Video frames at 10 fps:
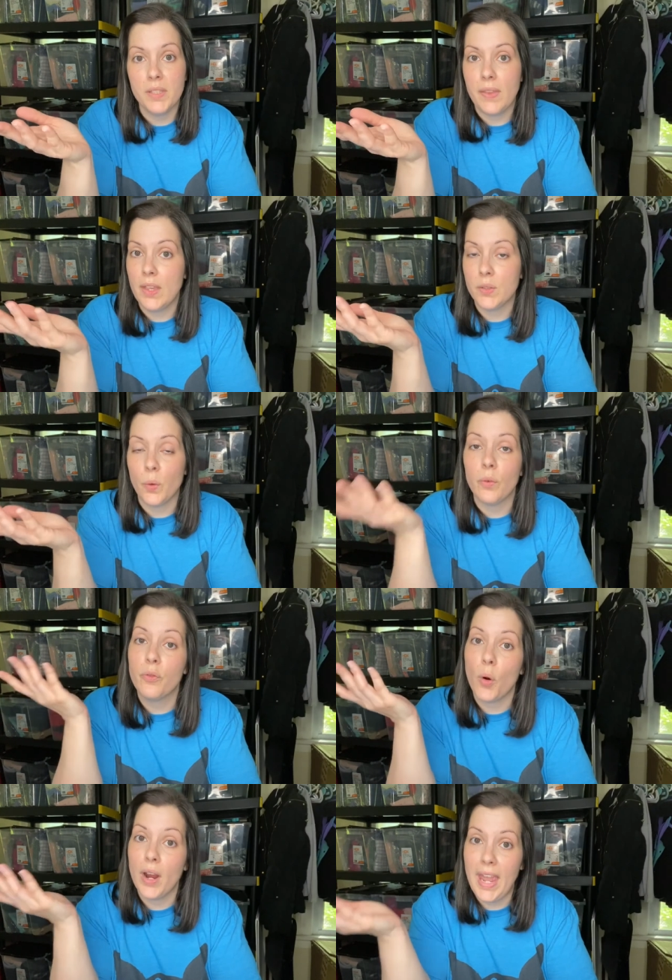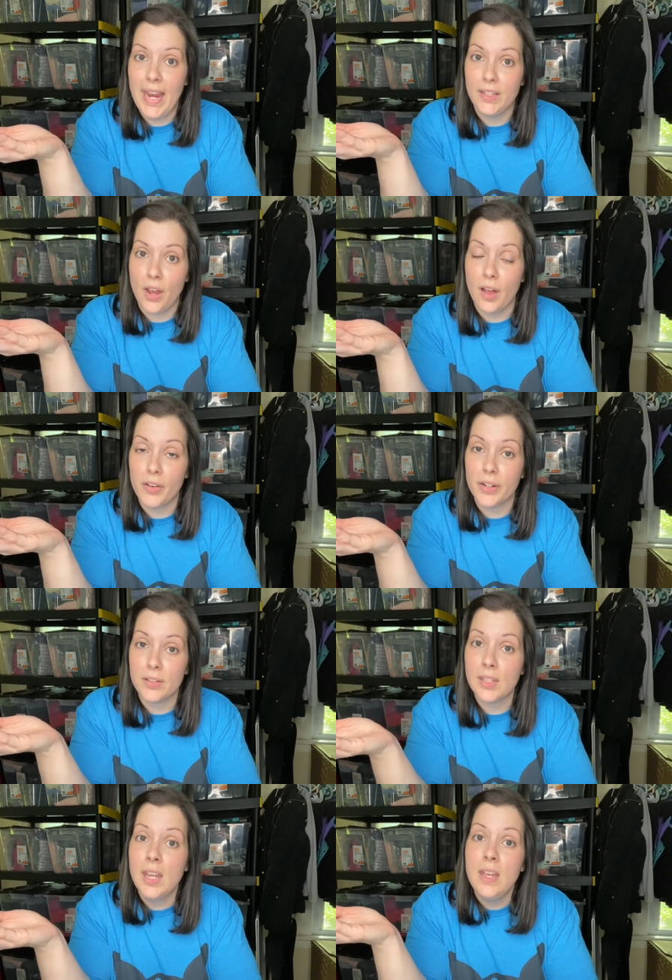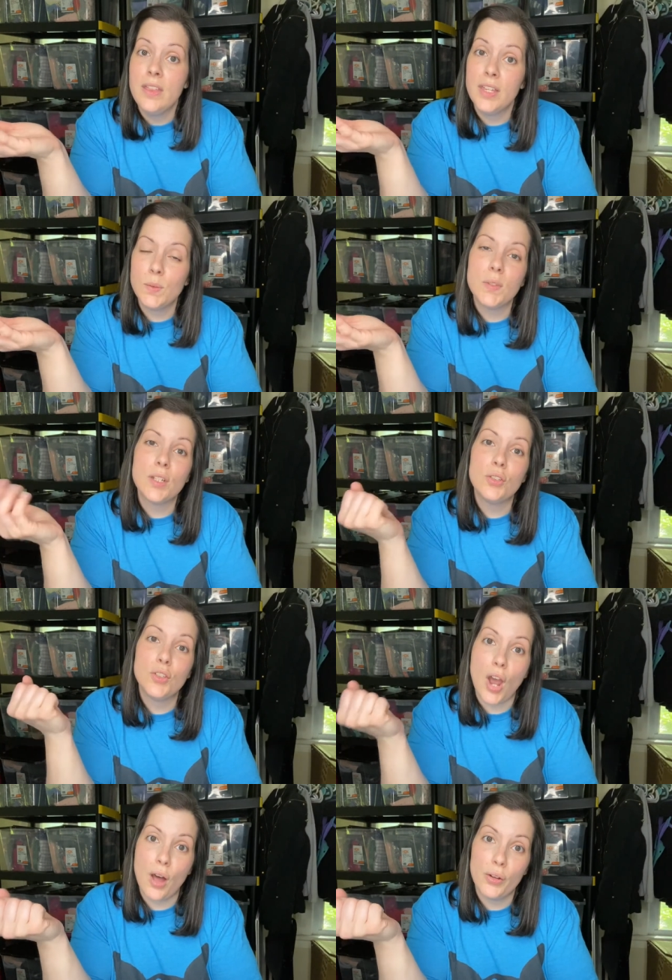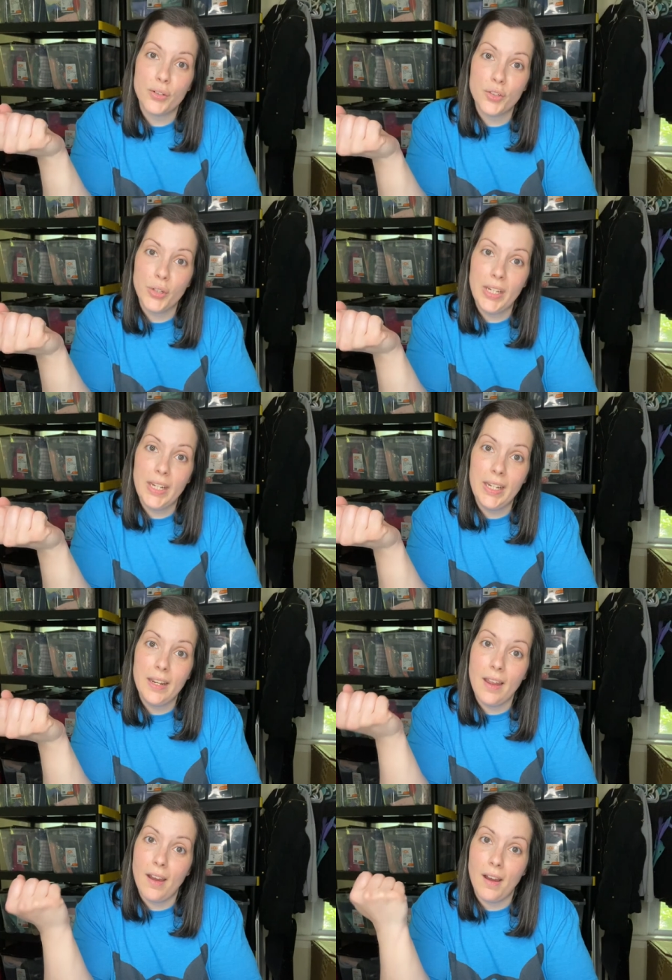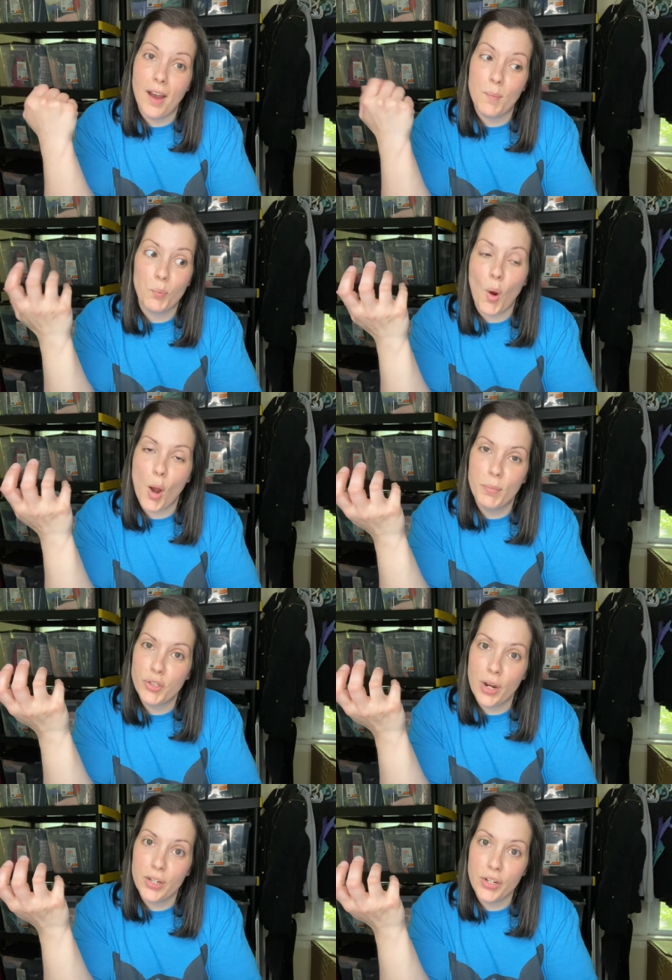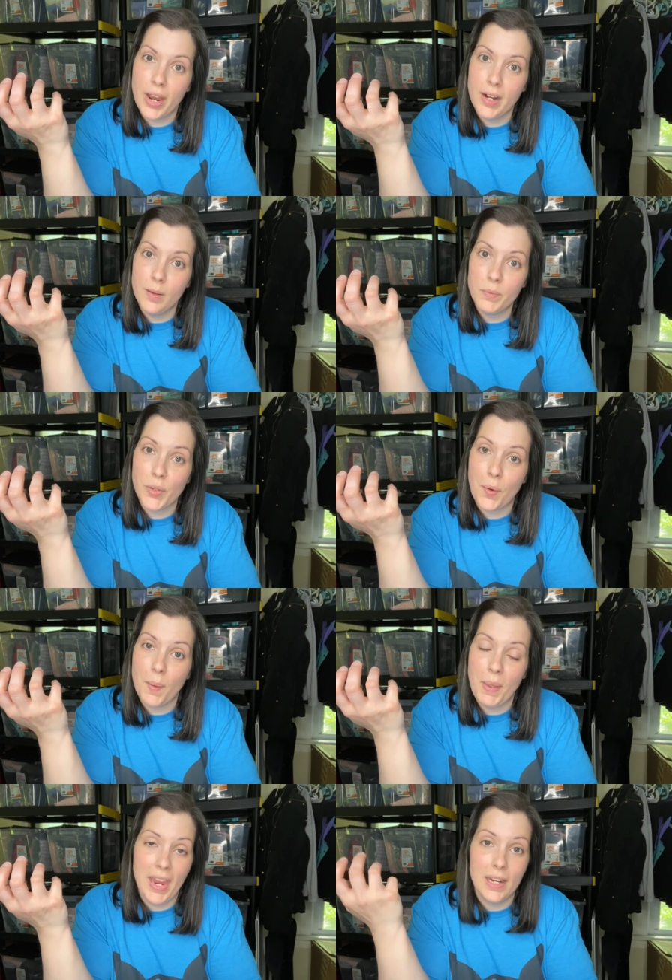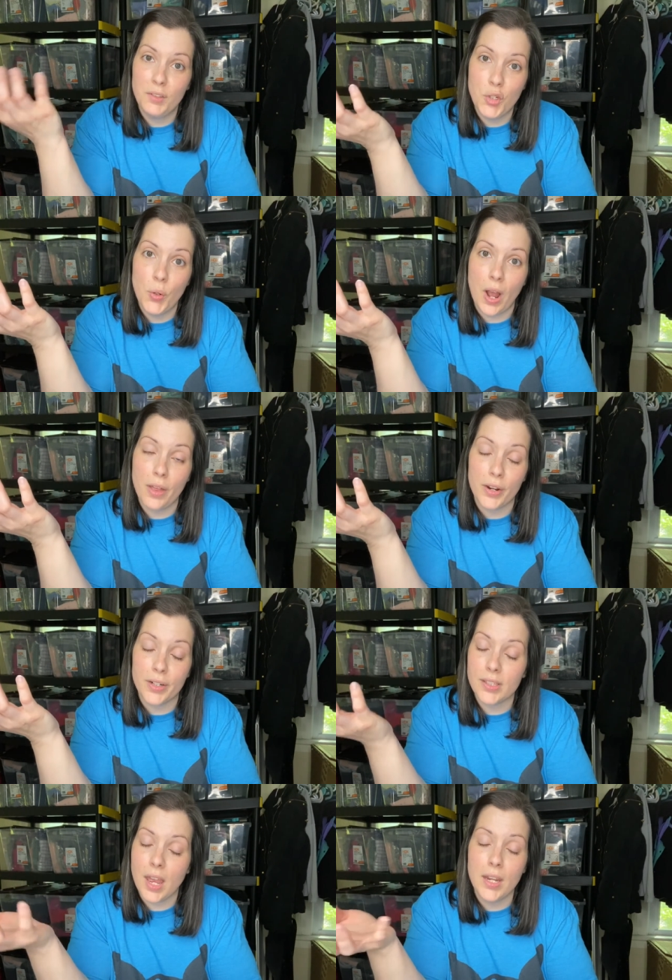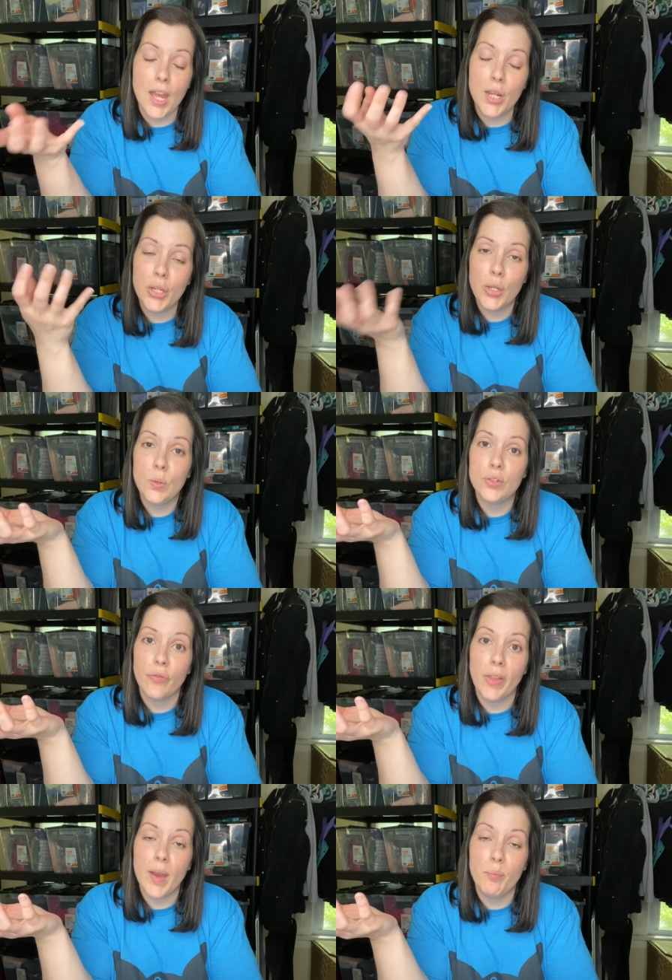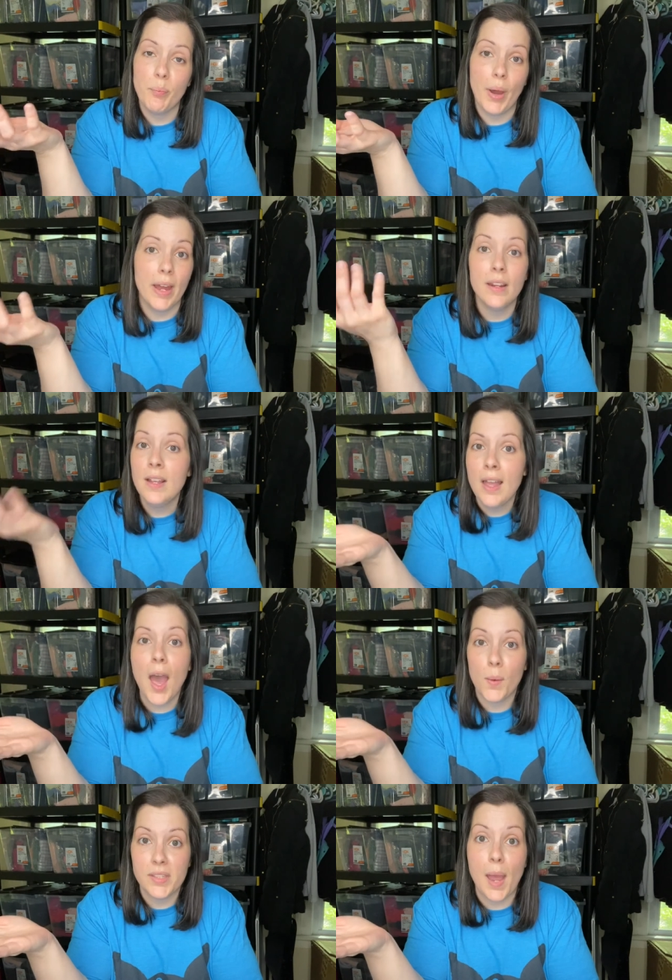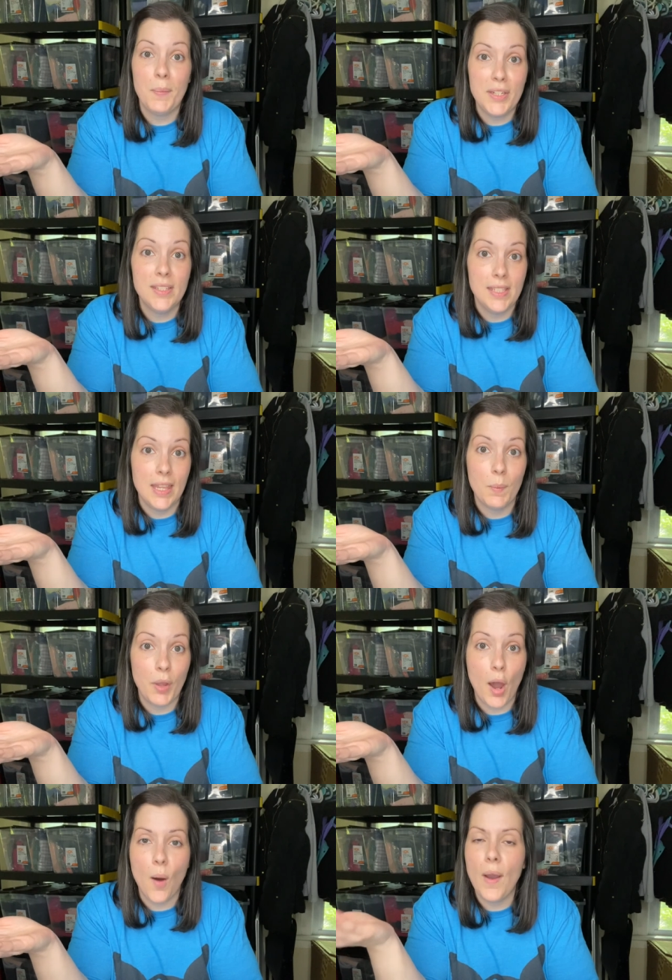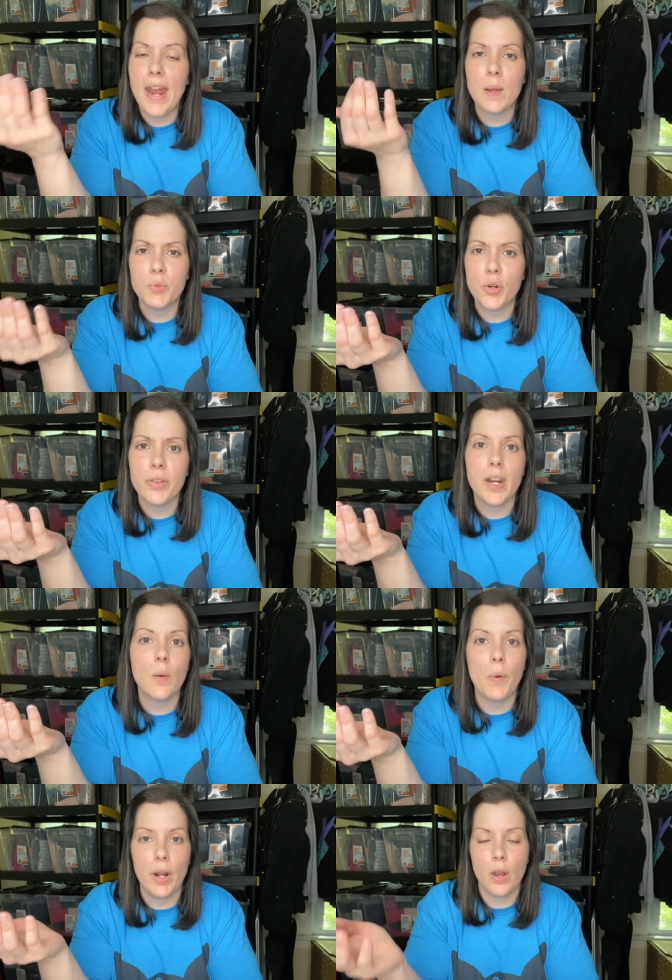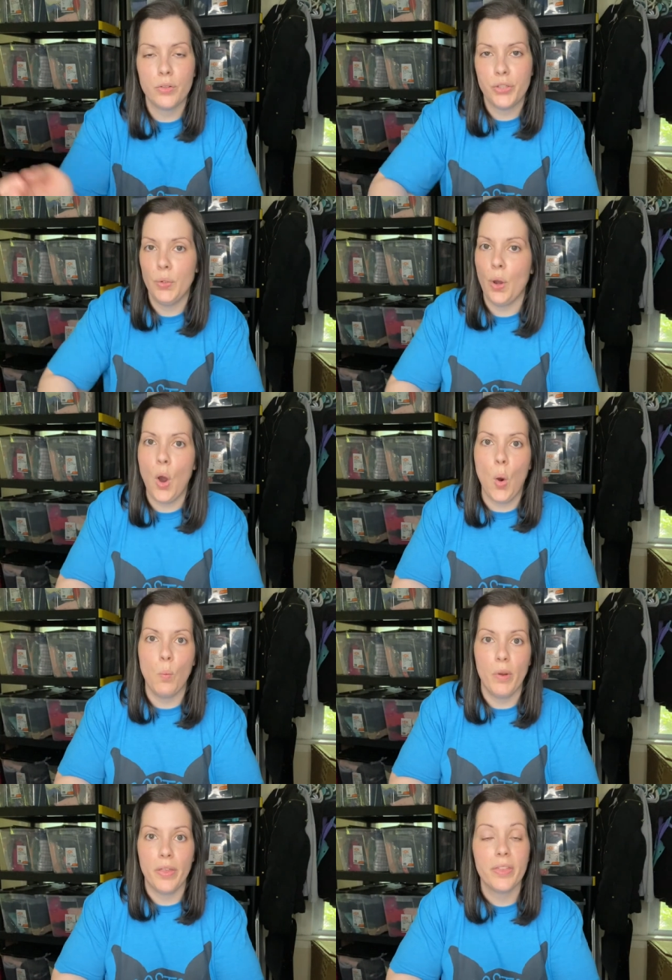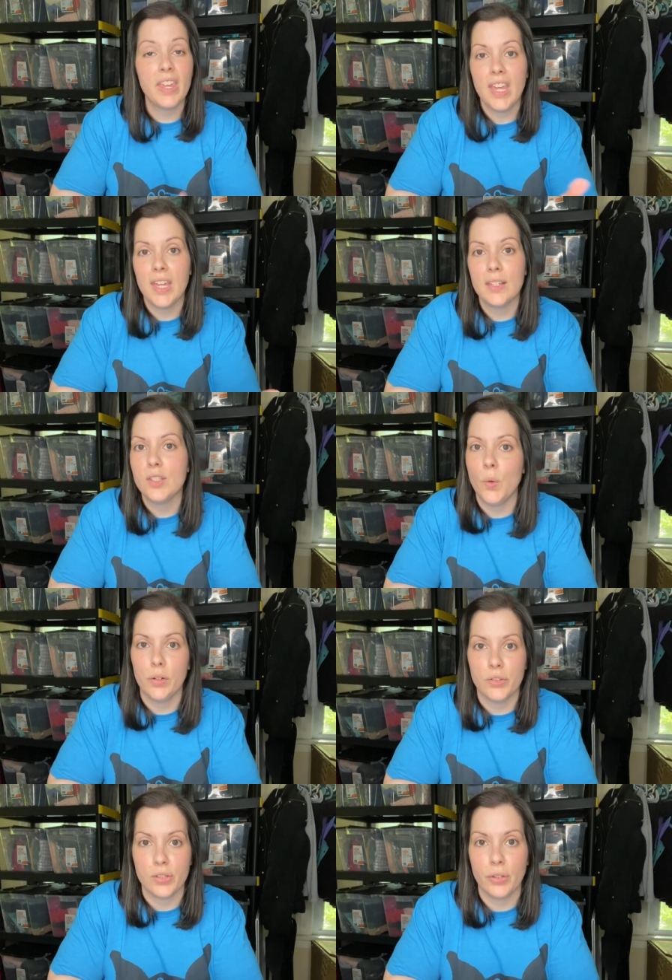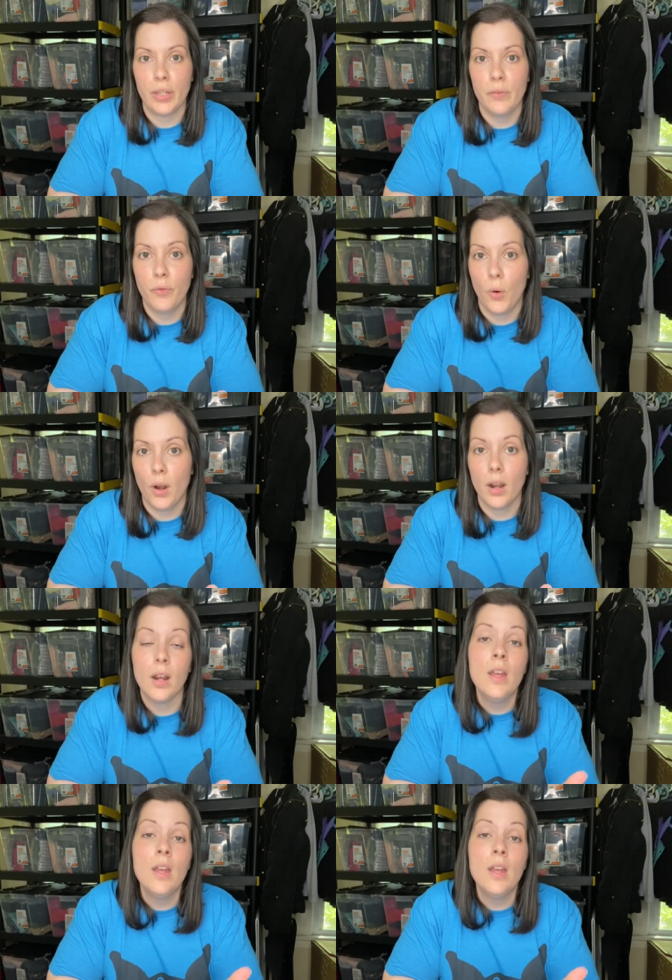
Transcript: and they sold for $8. This was a Dollar Tree um, arbitrage item. So I paid $2, not a huge flip, but I was happy to see them go. And I'm sure that it went to a home with kids who are just looking for